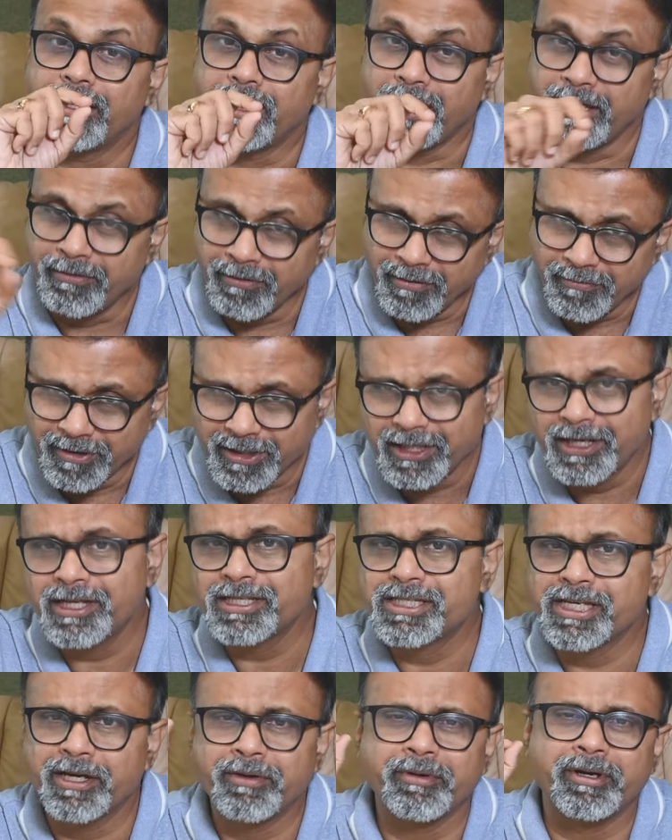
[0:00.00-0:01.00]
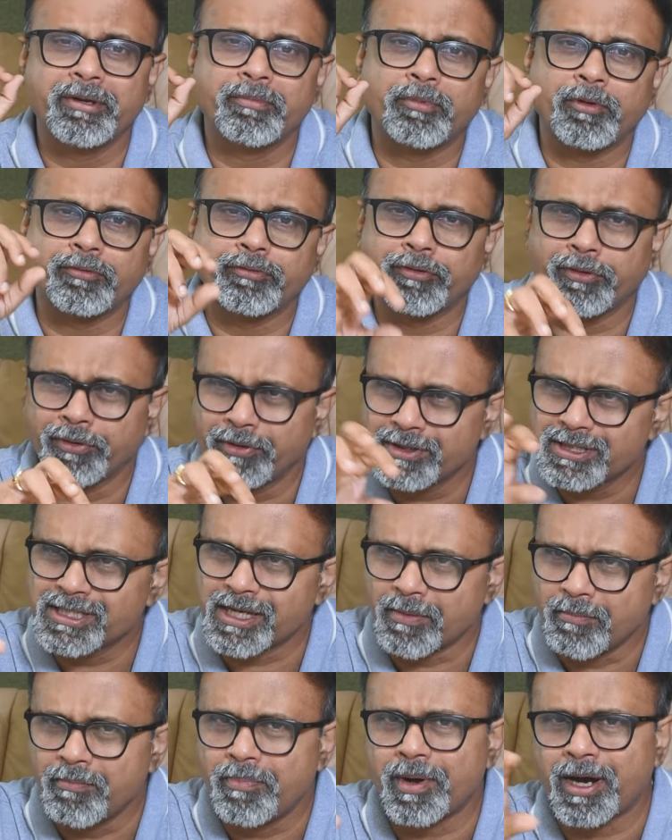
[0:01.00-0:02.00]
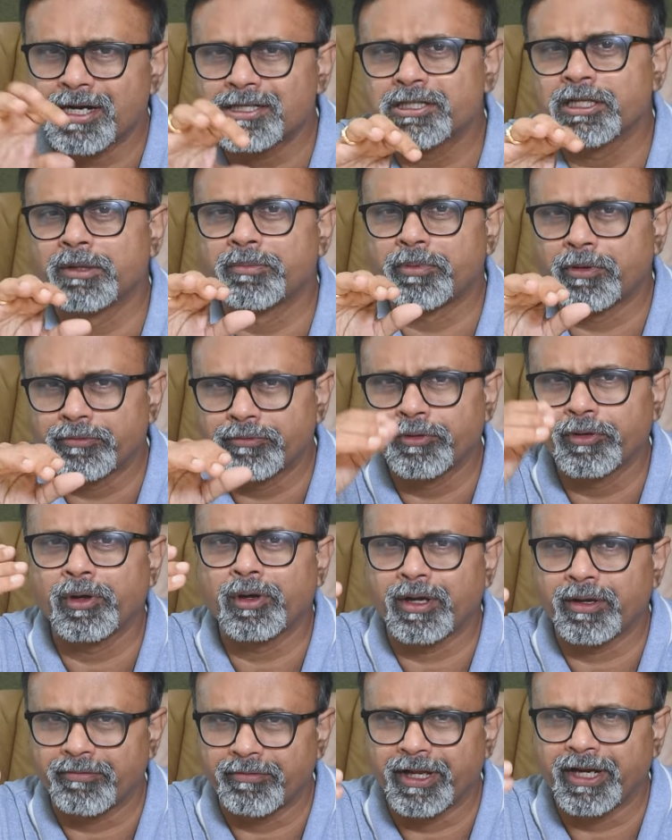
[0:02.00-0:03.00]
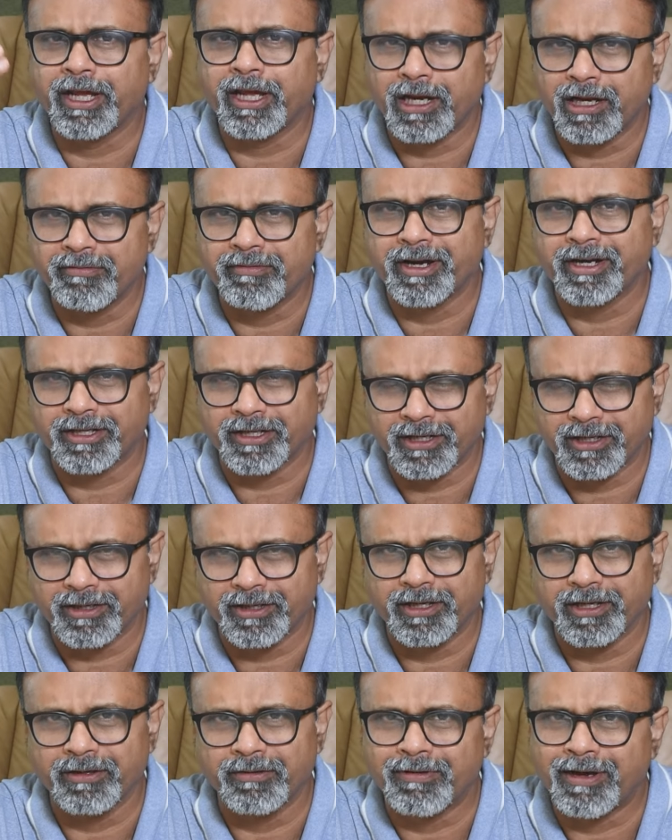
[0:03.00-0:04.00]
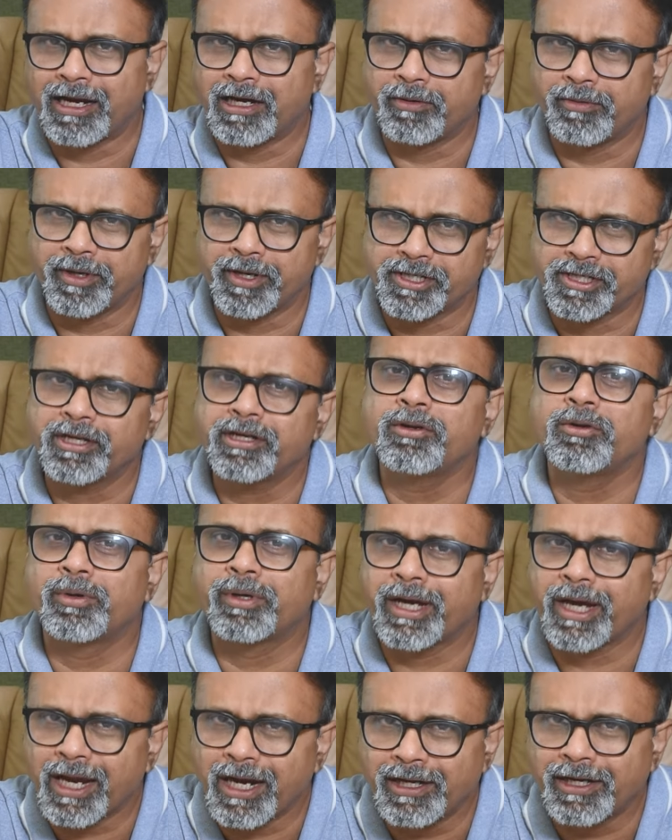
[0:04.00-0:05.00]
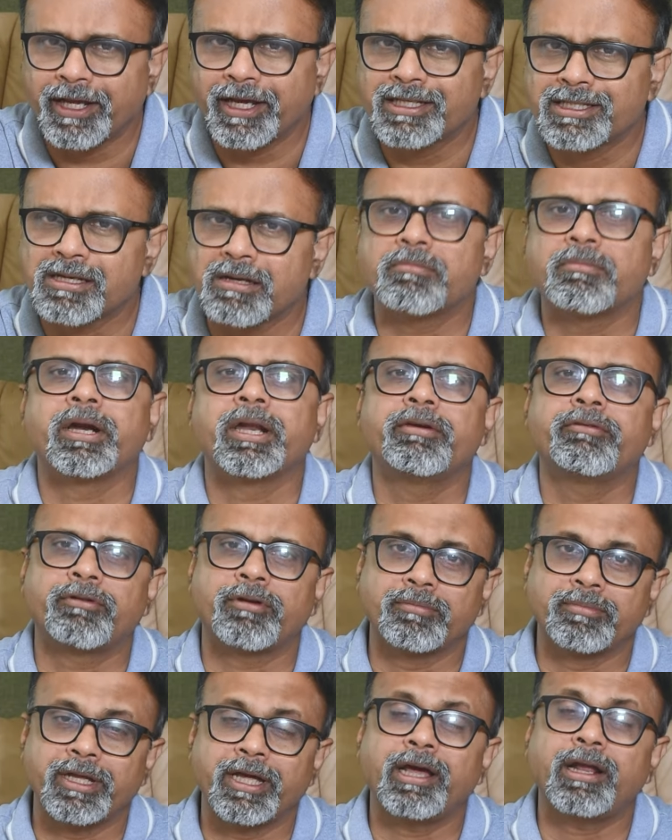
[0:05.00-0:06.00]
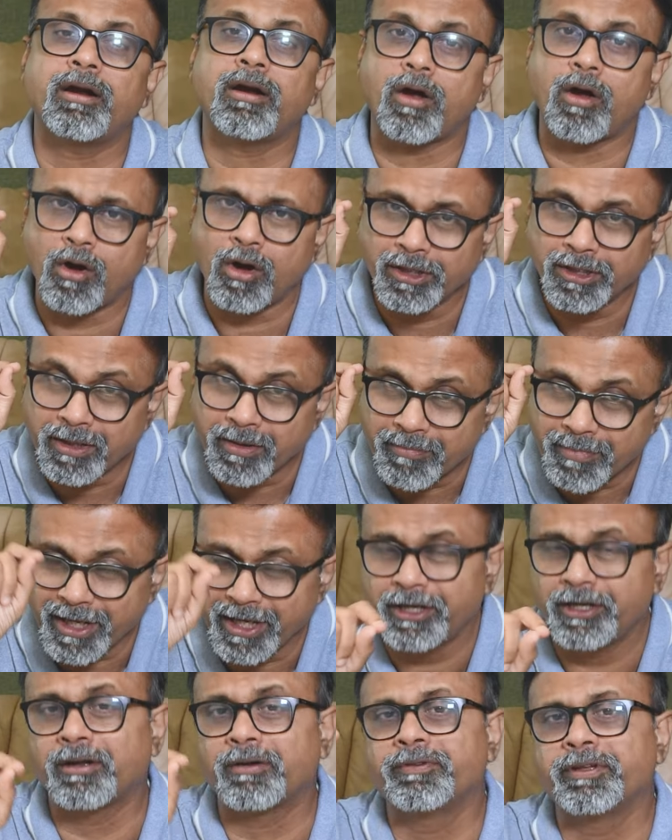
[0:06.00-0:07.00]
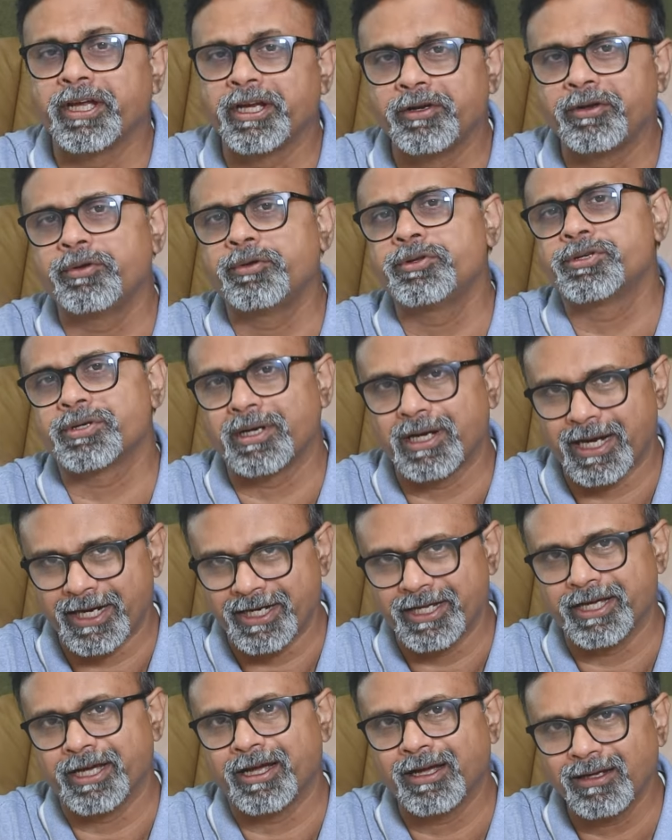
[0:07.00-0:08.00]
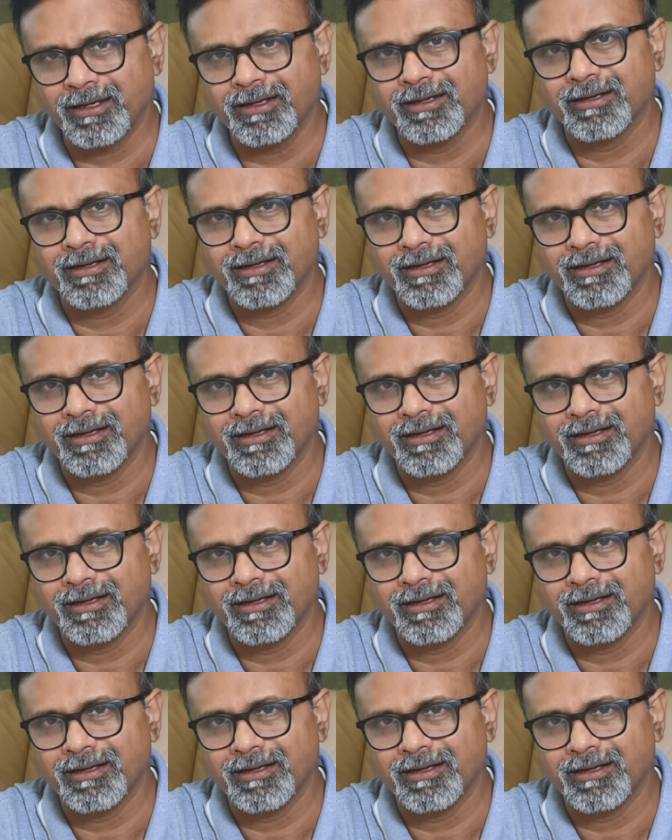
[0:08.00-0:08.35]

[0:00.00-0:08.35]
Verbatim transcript: Even within his equity portfolio, some parts of the portfolio are very elevated in valuation. You can take some money from there on the merit of the individual idea